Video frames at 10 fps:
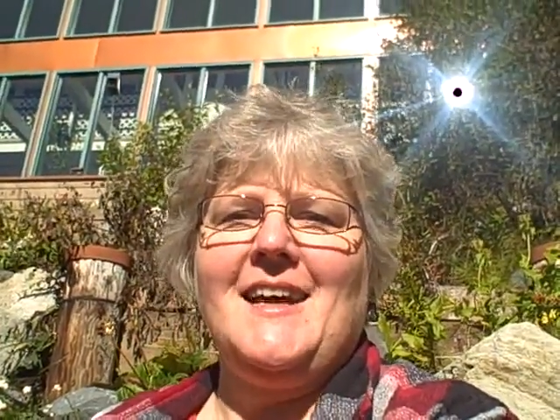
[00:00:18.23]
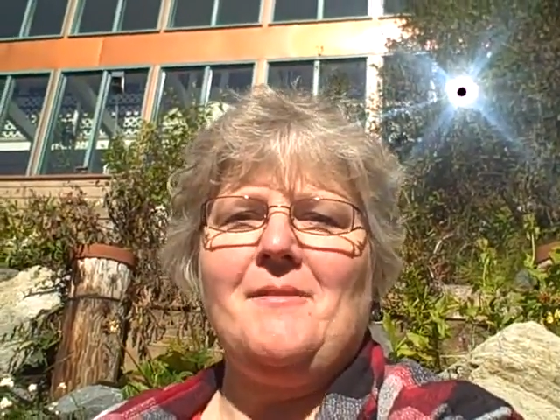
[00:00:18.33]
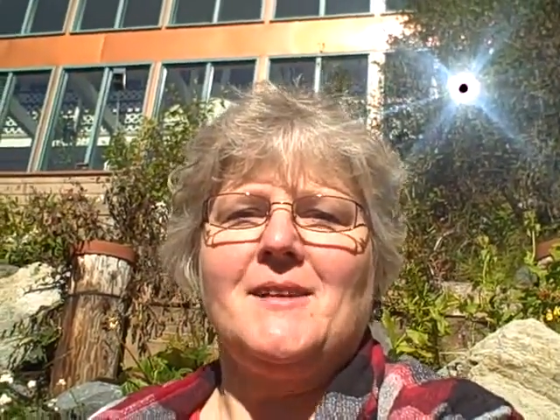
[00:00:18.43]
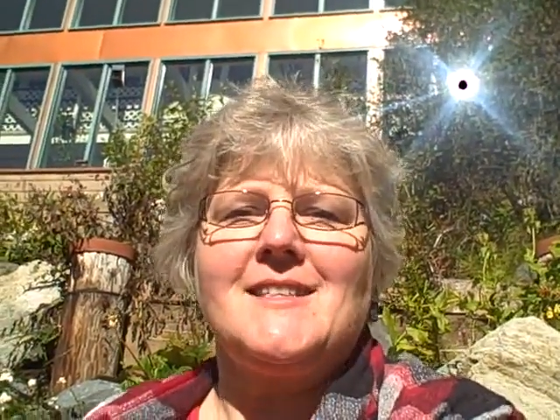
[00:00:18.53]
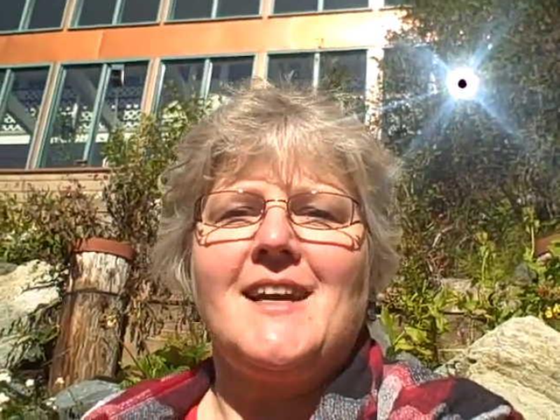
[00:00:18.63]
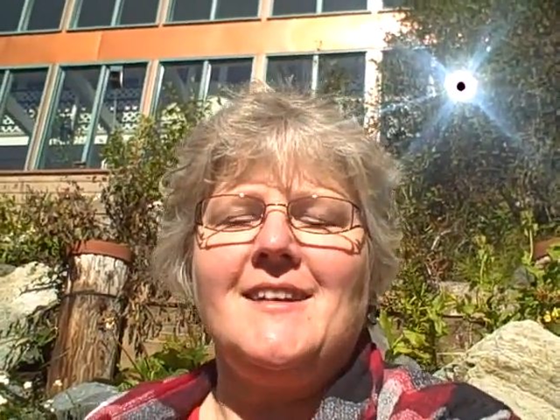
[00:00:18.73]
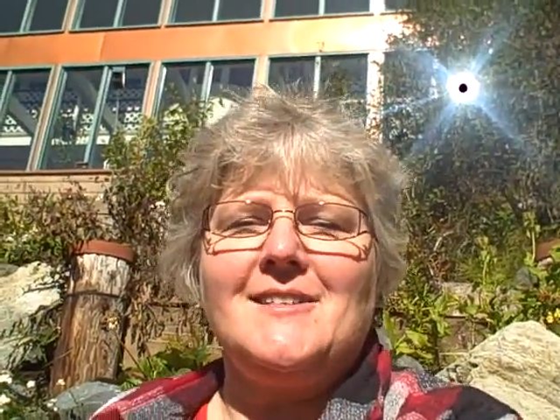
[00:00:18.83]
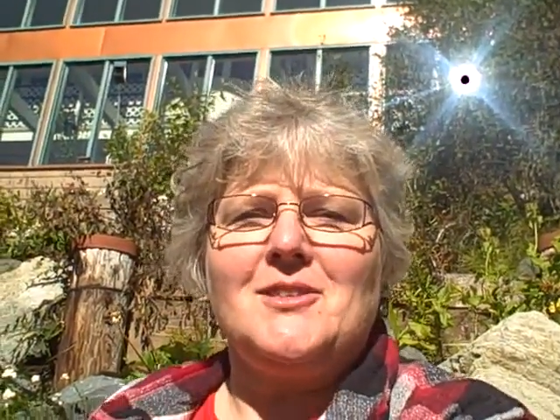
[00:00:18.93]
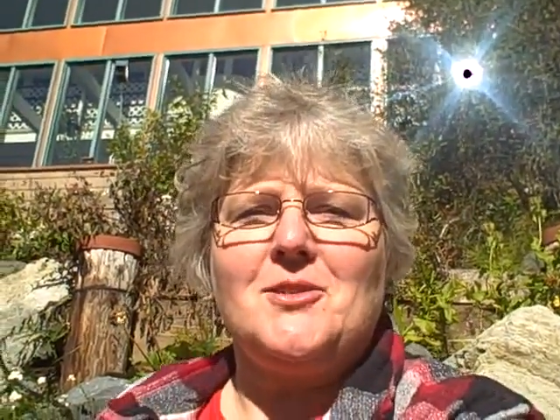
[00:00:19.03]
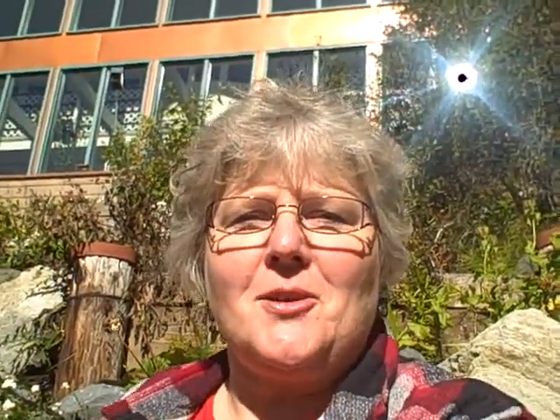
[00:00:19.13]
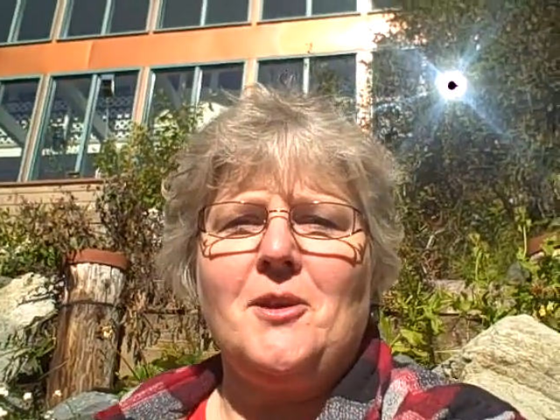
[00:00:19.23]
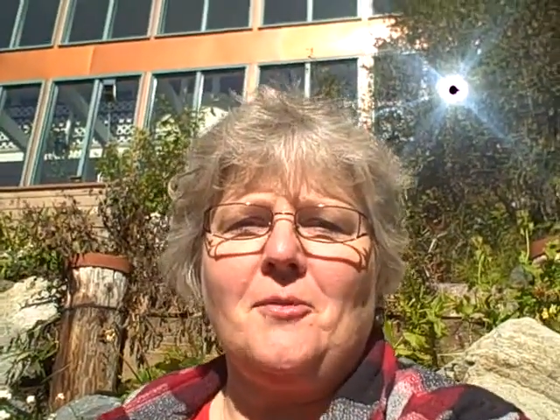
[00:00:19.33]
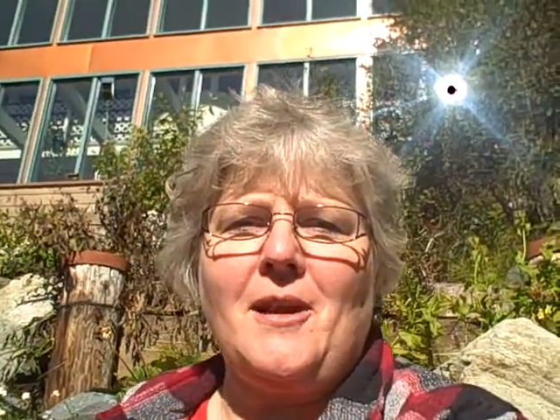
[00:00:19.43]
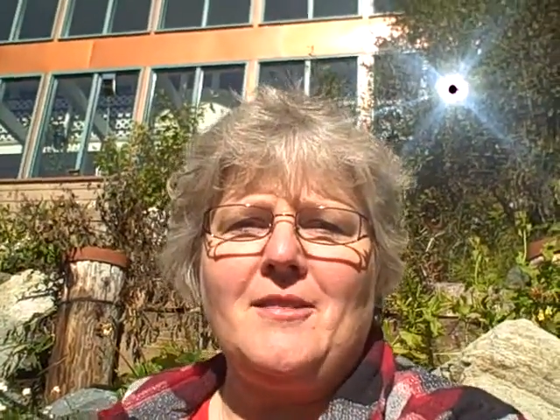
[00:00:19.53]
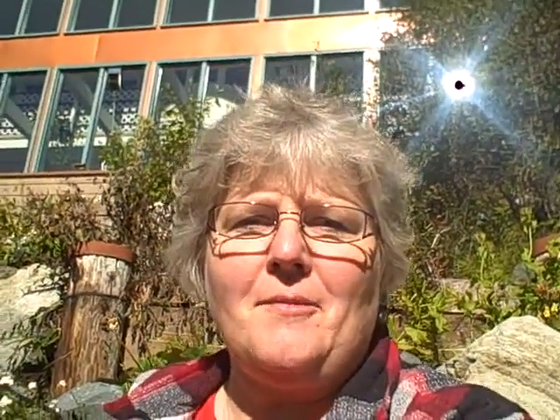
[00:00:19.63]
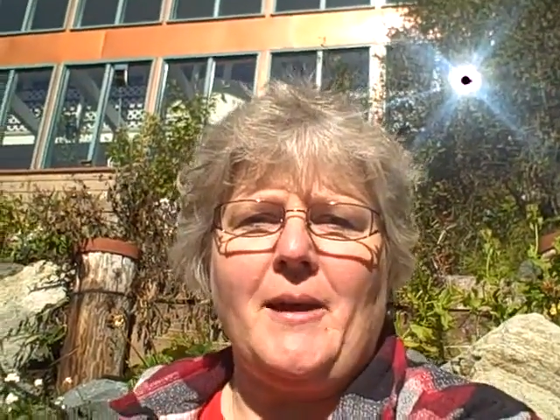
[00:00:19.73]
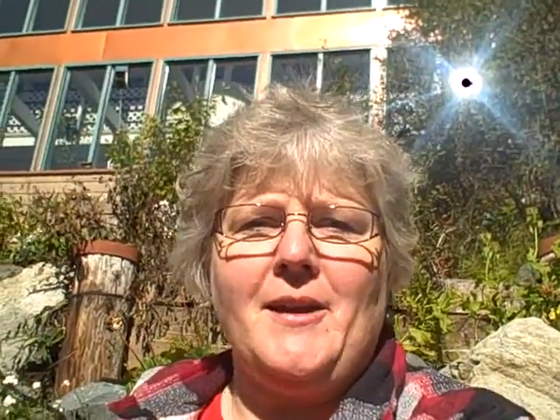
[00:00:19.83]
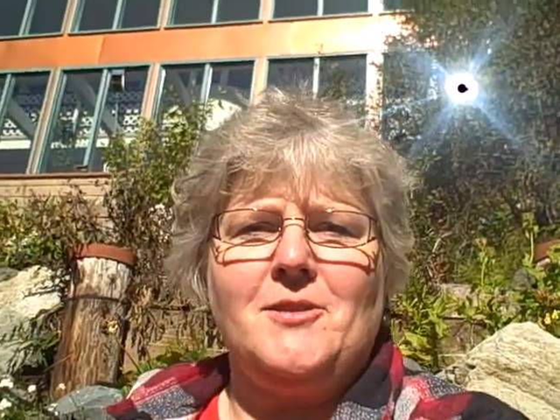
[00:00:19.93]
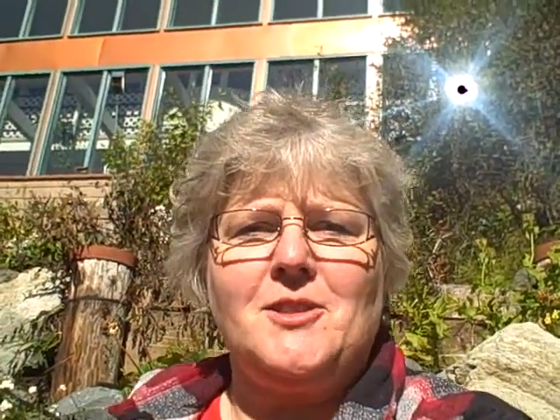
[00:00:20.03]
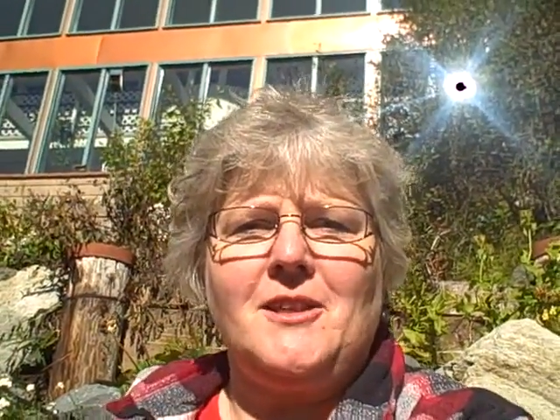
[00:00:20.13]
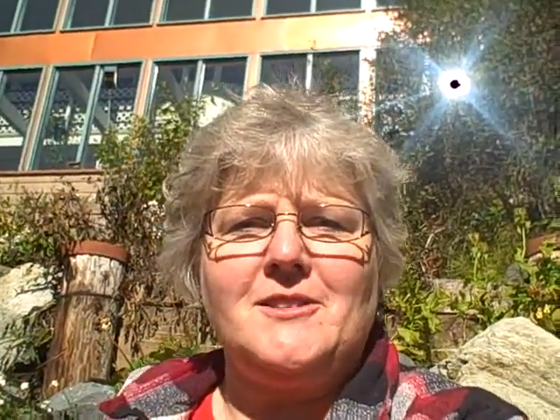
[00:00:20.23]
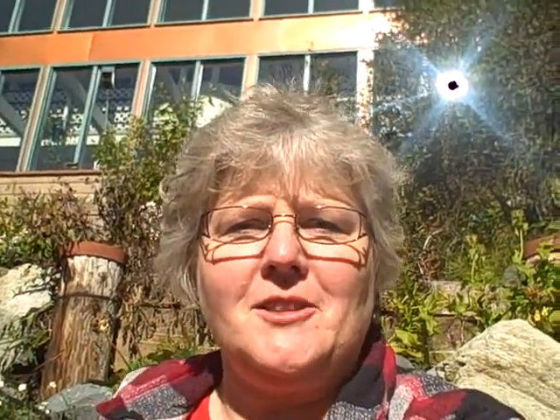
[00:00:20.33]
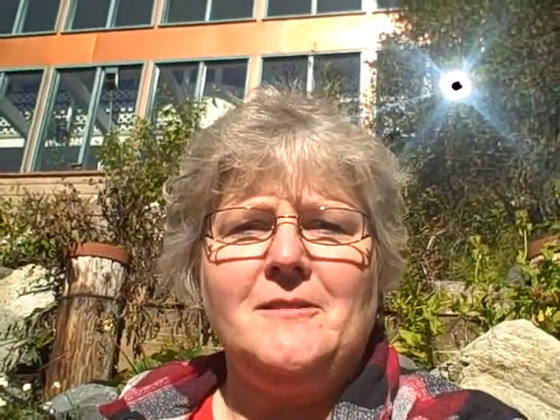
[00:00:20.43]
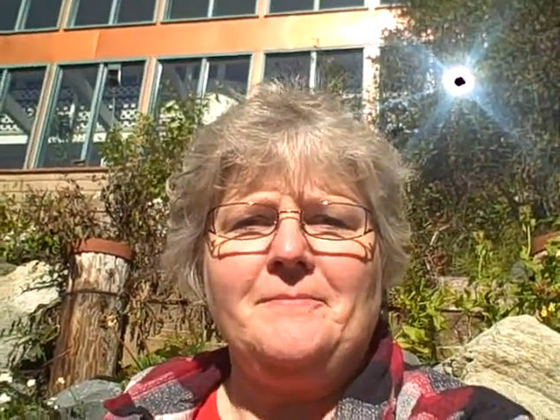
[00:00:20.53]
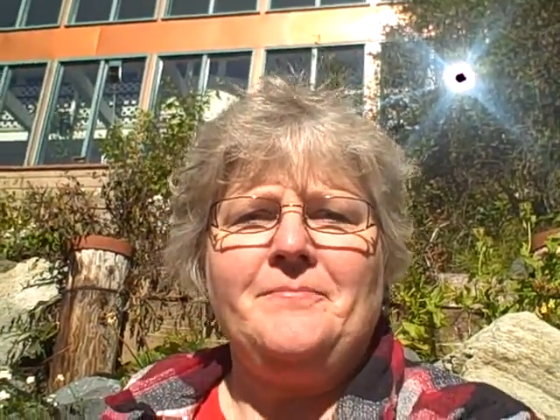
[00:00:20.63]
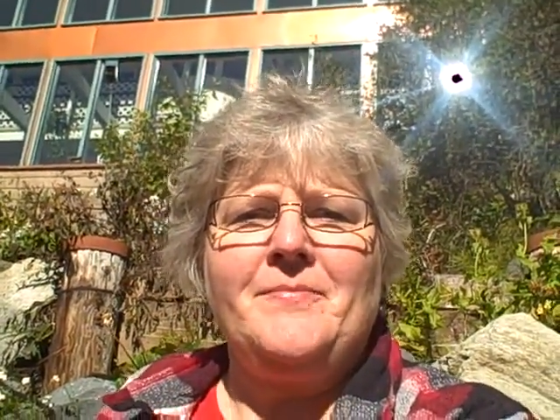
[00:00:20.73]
I'm excited to show you around the Bioshelter.